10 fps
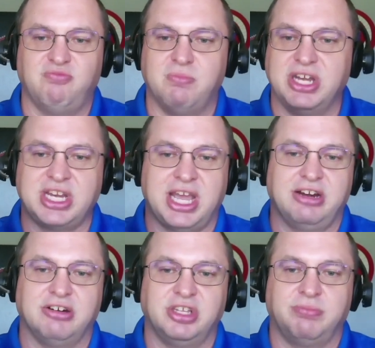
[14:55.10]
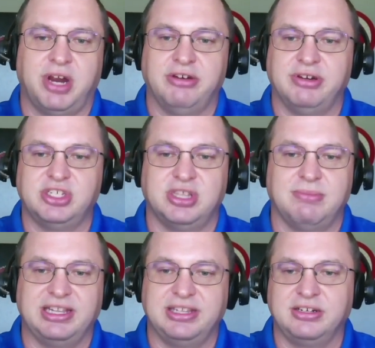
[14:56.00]
much higher on their priority. So they
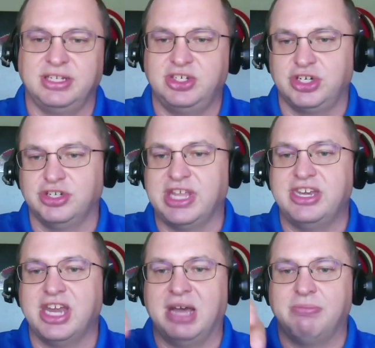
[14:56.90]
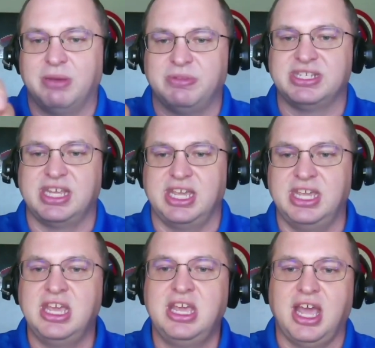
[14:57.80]
might literally turn that knob up and
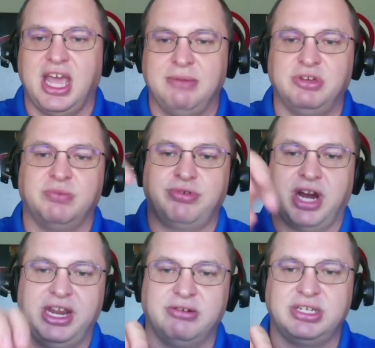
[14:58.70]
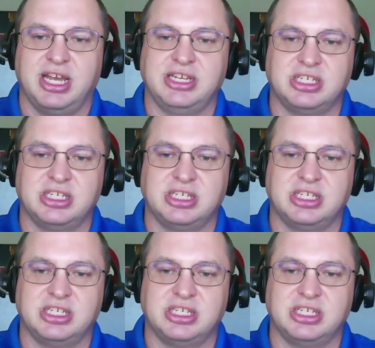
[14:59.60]
say, I'm going to prioritize